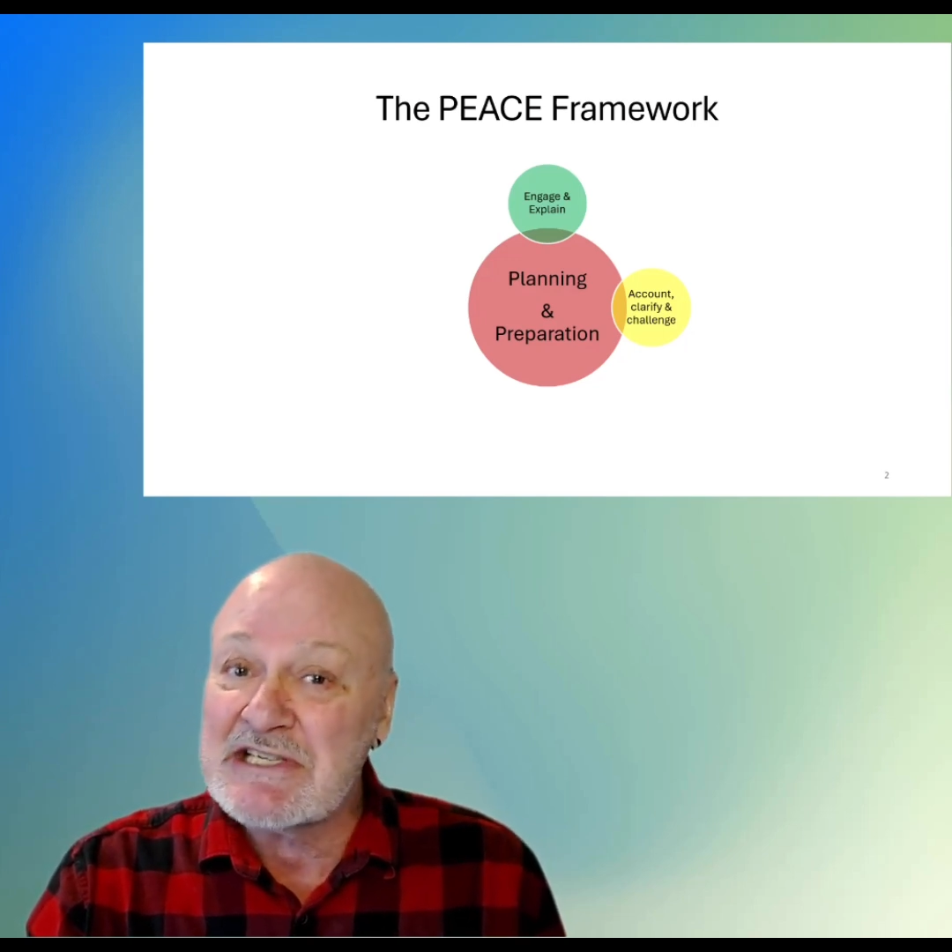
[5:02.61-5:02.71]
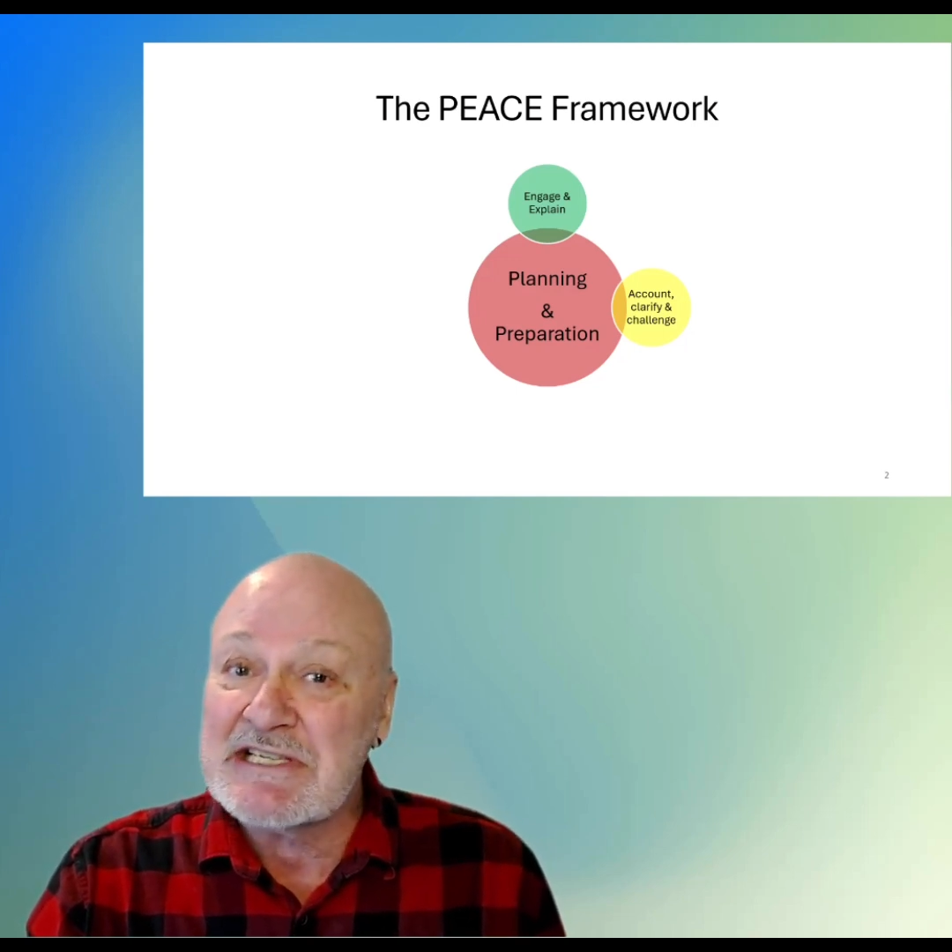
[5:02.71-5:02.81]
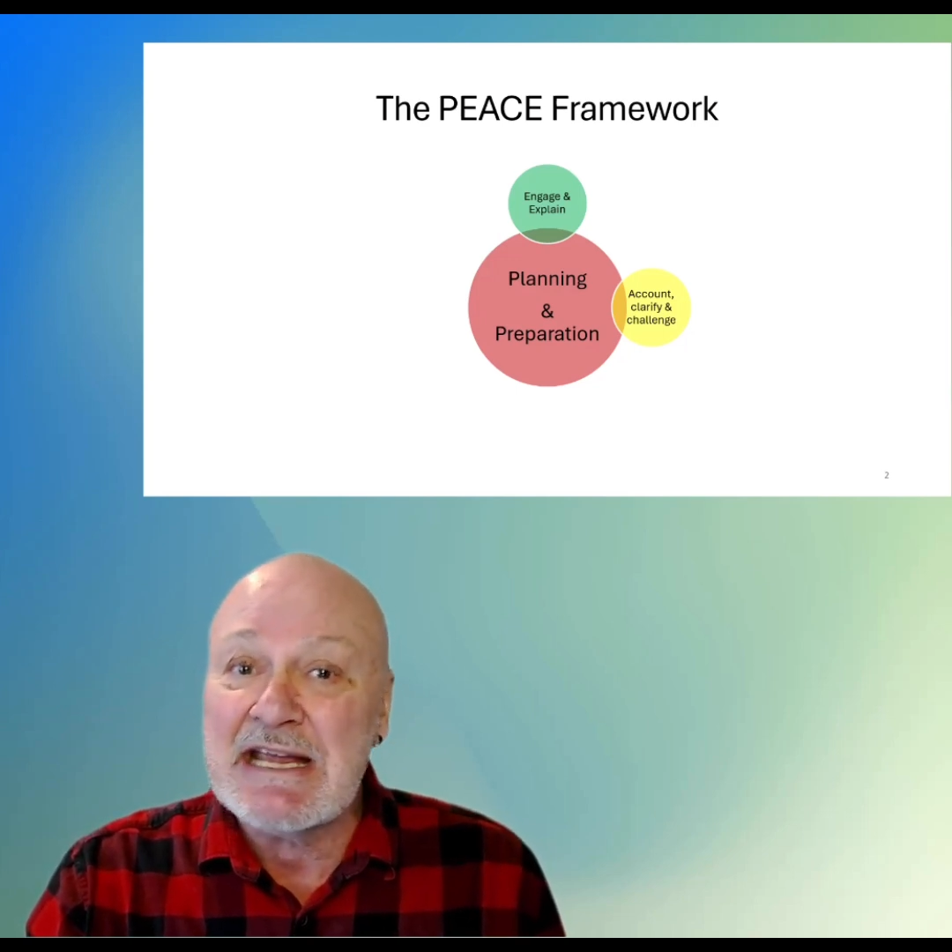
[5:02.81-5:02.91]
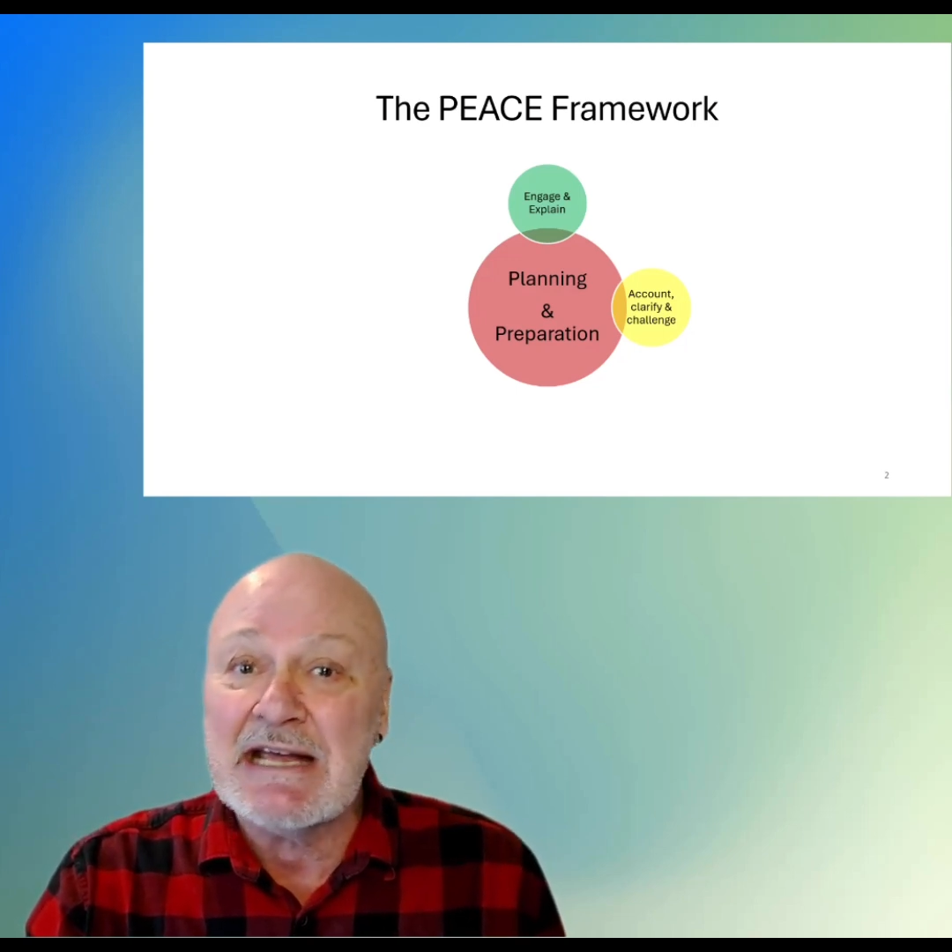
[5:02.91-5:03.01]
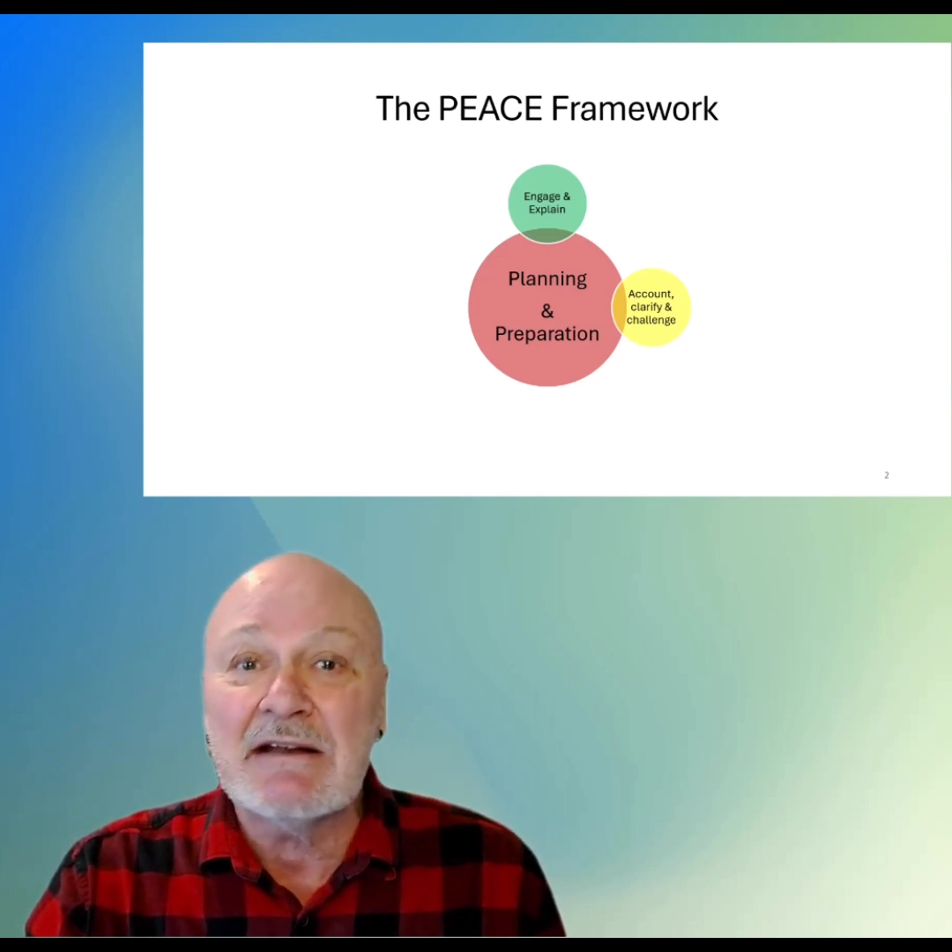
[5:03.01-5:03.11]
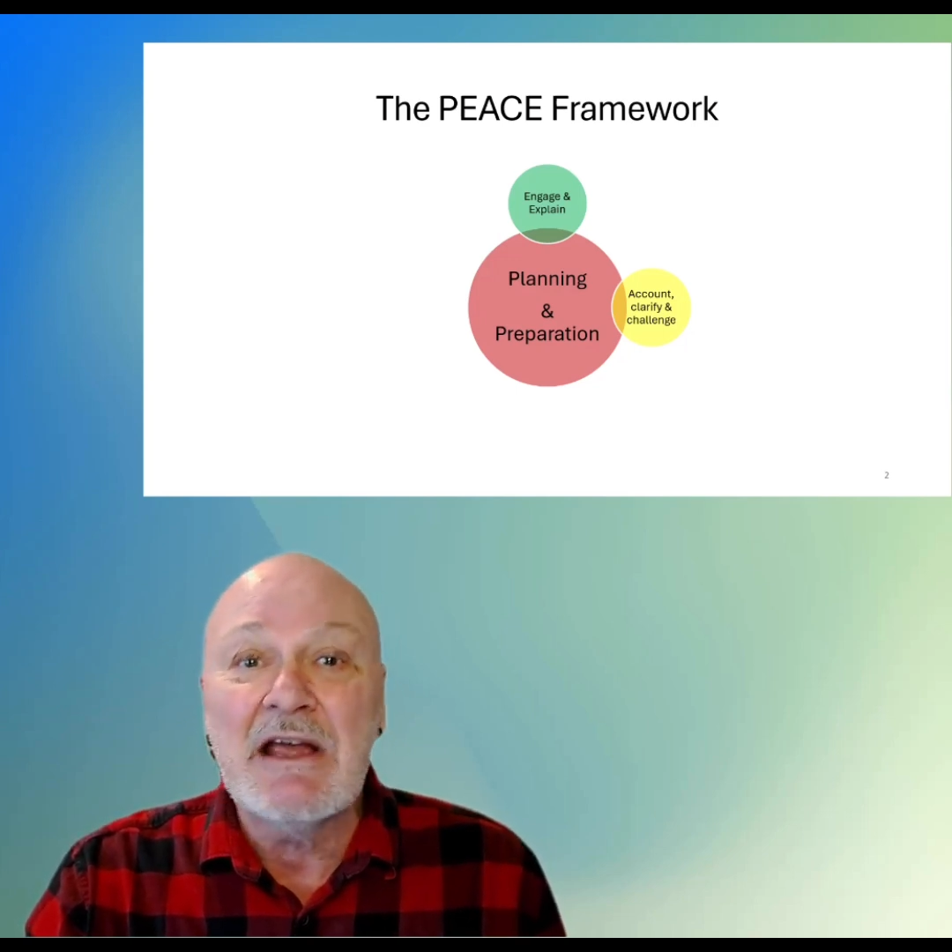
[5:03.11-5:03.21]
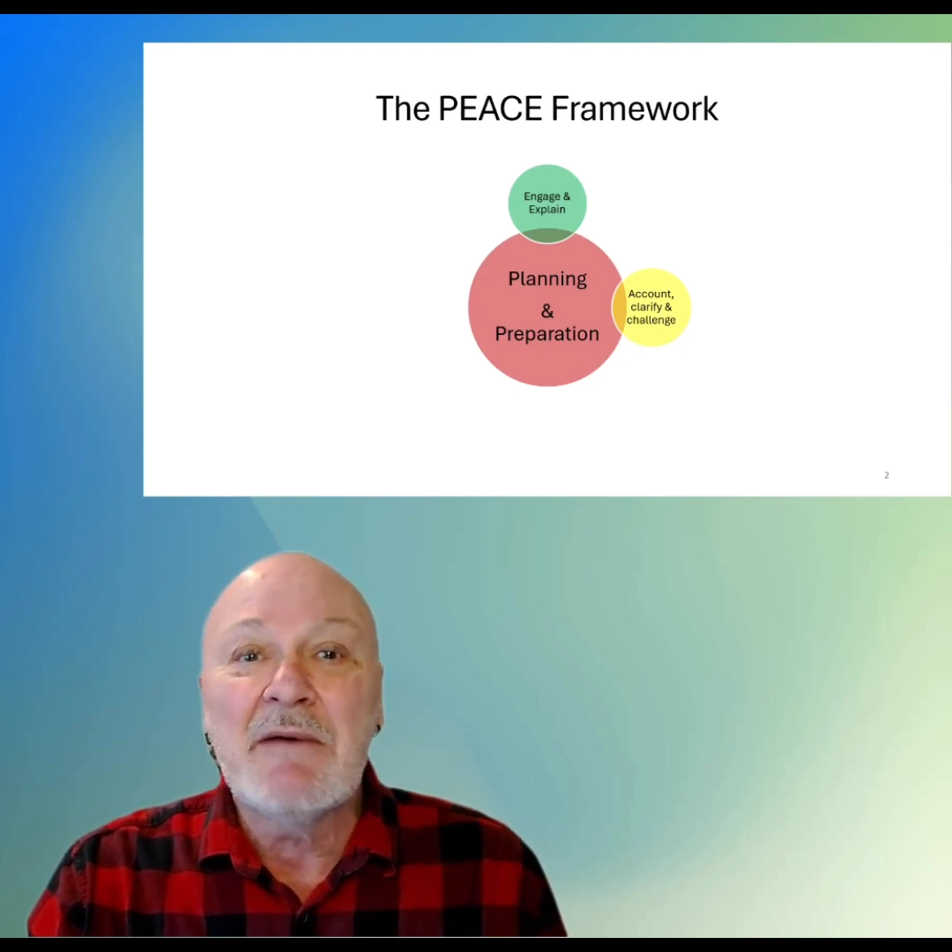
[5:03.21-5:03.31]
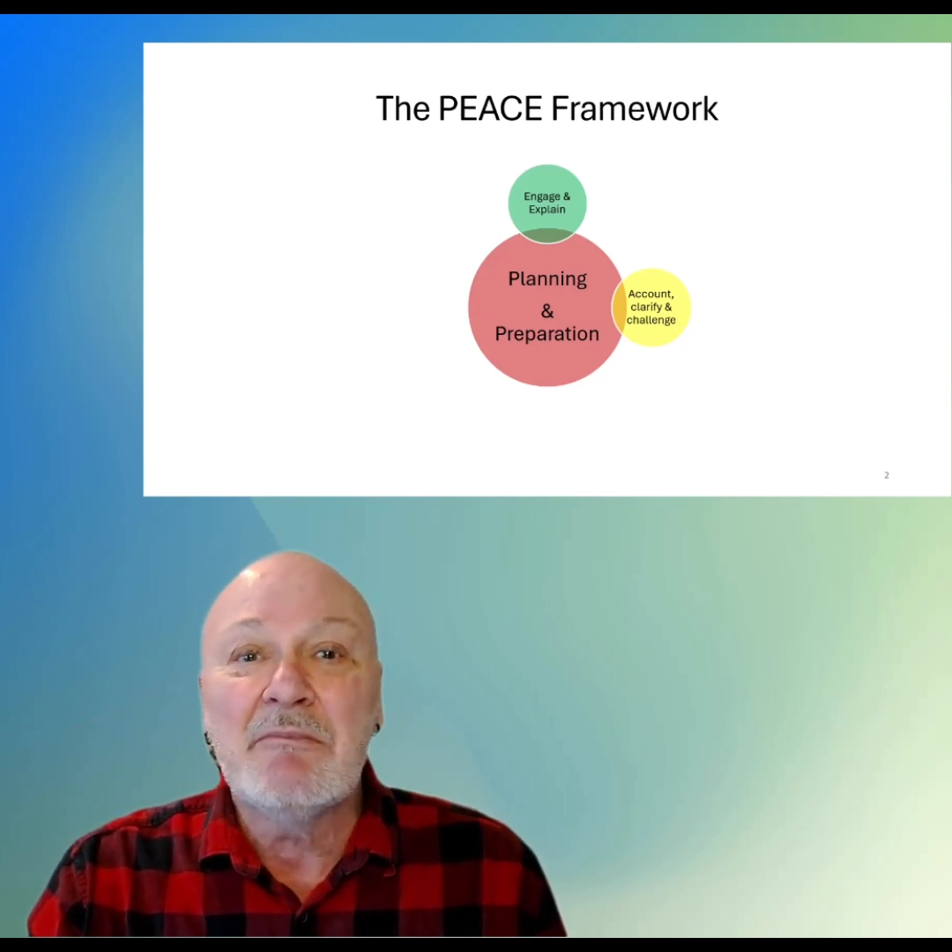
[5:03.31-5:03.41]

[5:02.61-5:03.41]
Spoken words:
to say it,